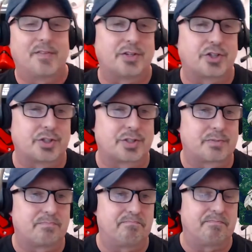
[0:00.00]

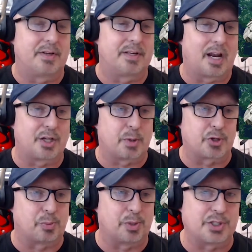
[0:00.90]
that's it got a
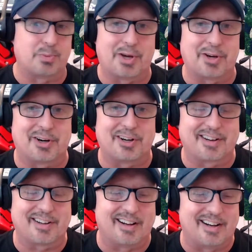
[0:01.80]
special place in my heart
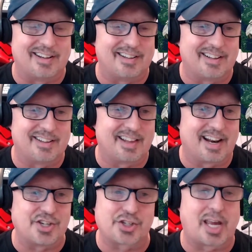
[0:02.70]
that
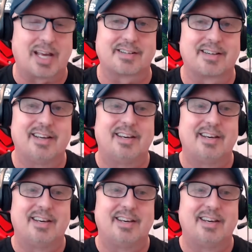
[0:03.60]
I just can't